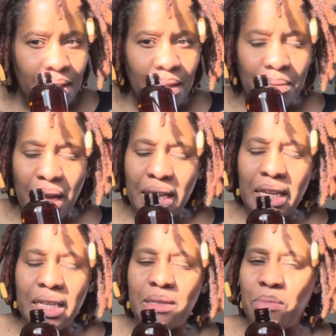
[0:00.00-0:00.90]
I'm not
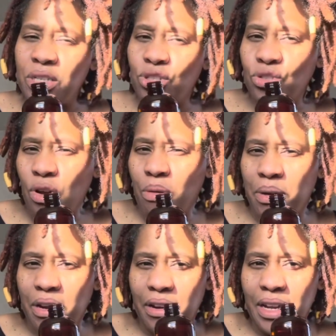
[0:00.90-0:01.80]
getting as much
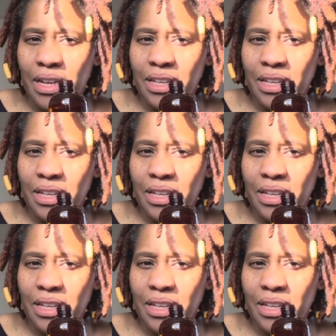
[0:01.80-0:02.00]
strawberry